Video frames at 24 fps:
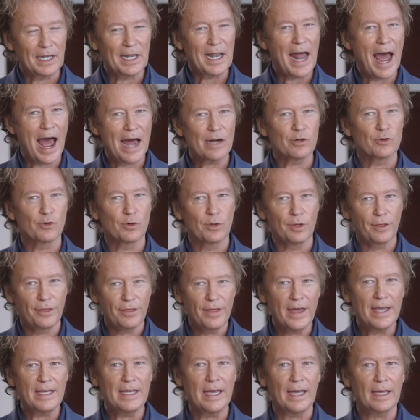lateral
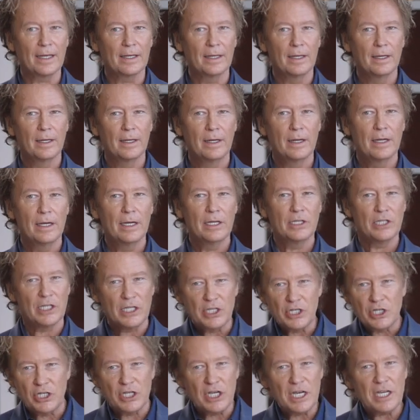thinking.
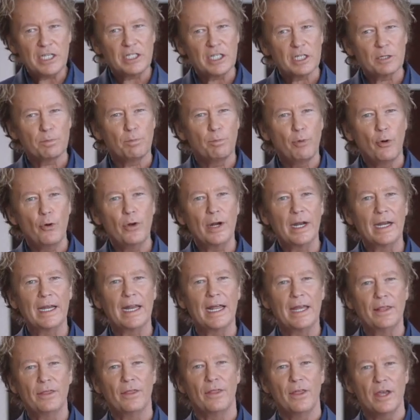See, Jesus put it
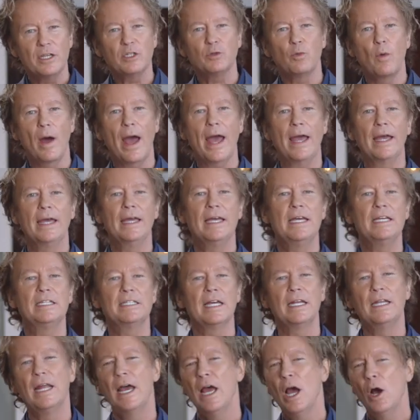in this way. He
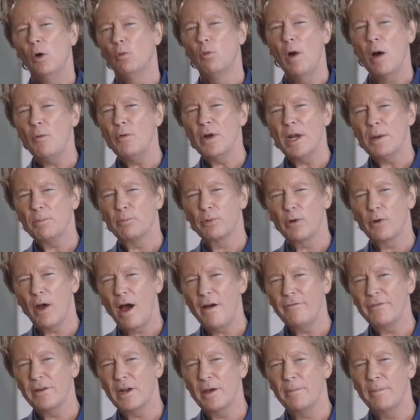said, what would it
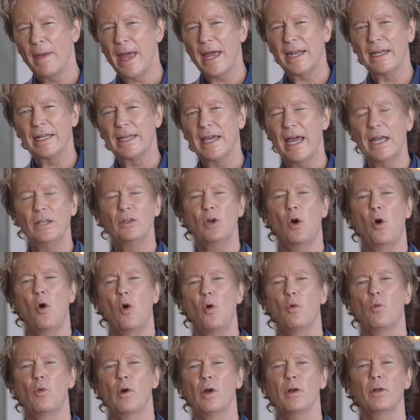profit a man to gain the
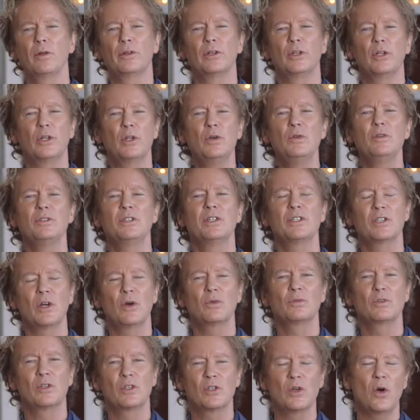whole world and lose his
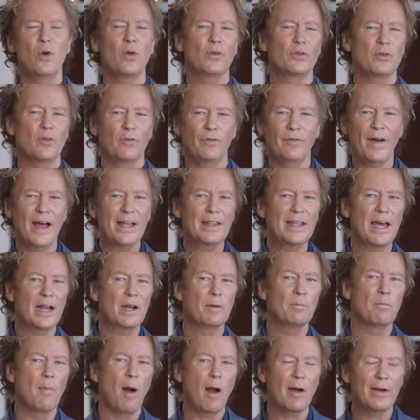own soul? You find that in
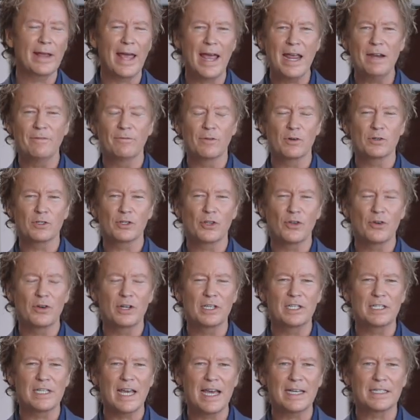Mark eight, verse
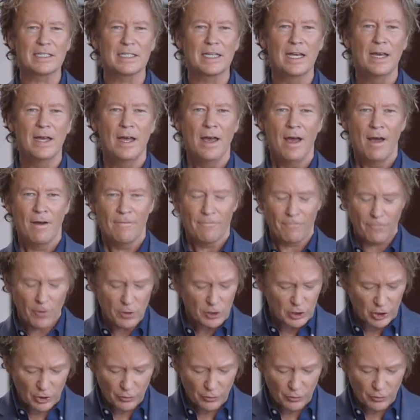thirty-six. First